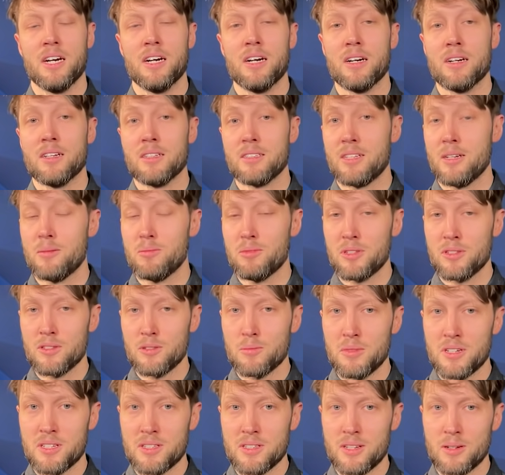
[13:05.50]
substance
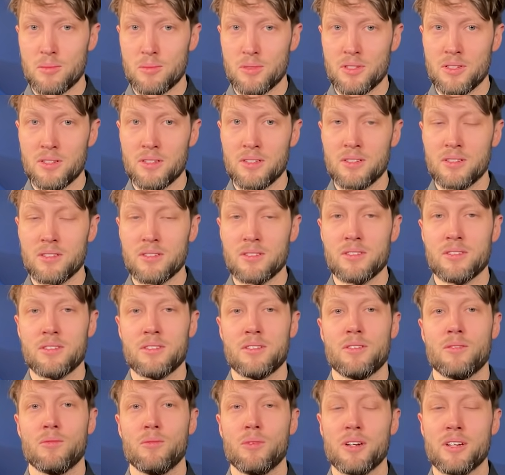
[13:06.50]
by substance,
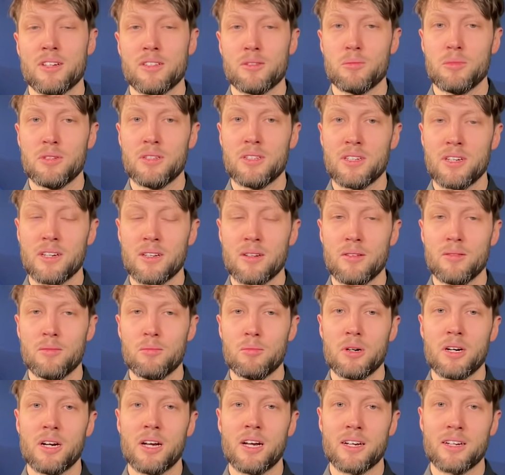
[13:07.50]
what has been done
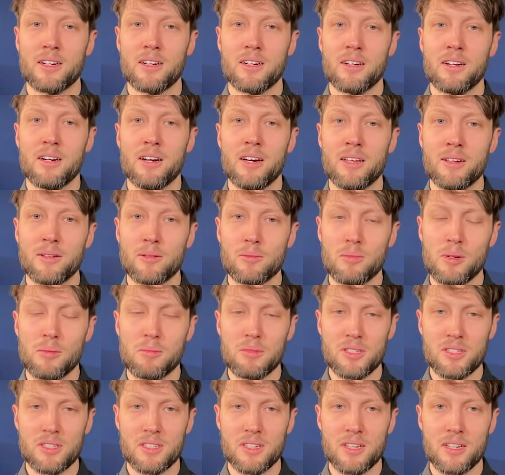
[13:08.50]
by ECHA and
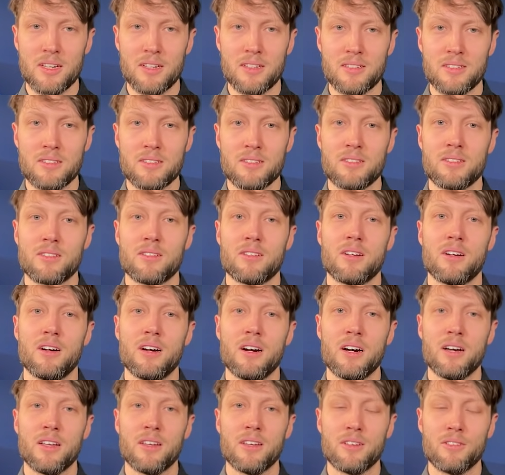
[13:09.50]
member states
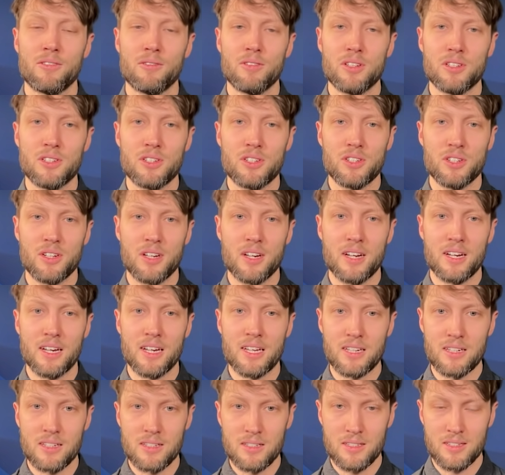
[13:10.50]
under REACH
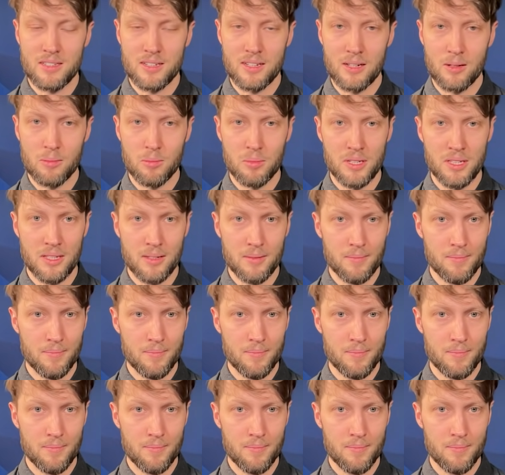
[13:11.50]
and CLP.